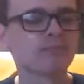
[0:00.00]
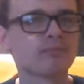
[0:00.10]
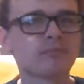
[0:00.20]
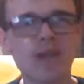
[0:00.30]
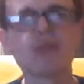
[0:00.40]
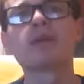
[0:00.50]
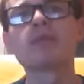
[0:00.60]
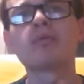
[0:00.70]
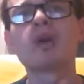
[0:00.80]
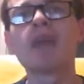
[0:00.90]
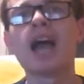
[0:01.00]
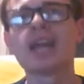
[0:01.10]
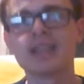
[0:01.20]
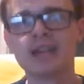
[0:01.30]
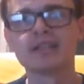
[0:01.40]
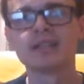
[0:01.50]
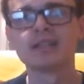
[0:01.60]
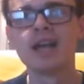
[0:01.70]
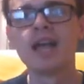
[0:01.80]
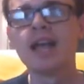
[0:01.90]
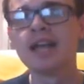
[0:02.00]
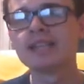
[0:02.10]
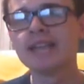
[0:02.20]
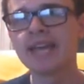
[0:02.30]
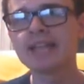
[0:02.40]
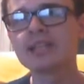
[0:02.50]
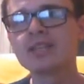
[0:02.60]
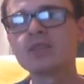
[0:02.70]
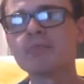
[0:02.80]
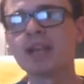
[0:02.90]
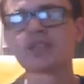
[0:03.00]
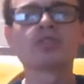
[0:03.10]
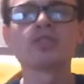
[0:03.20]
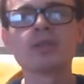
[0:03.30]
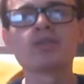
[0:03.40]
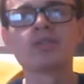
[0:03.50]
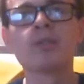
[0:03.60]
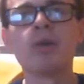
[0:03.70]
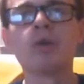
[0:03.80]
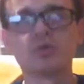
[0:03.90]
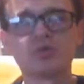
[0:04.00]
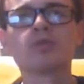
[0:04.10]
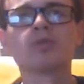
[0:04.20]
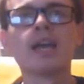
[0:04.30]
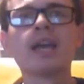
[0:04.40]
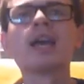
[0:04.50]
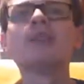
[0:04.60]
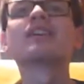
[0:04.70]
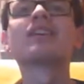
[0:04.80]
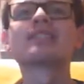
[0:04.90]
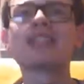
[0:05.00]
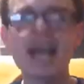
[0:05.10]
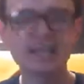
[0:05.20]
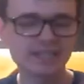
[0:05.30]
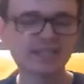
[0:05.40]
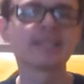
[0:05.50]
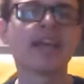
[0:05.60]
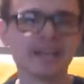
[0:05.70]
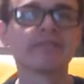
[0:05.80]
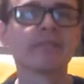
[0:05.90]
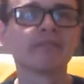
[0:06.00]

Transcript: no, people won't buy that. Turn it into Banjo Kazooie Nuts and Bolts because that's safe.